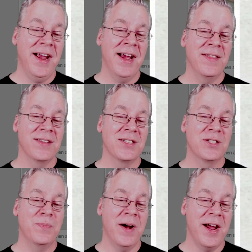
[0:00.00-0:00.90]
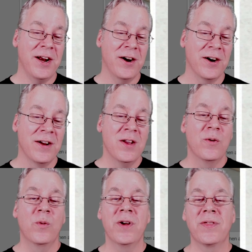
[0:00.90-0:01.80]
and the spider
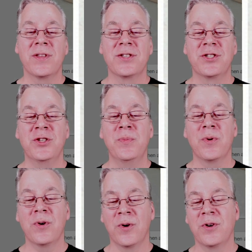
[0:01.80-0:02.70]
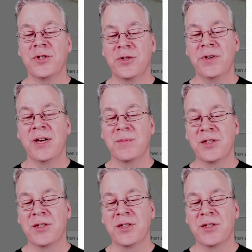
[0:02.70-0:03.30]
with the super orange dream.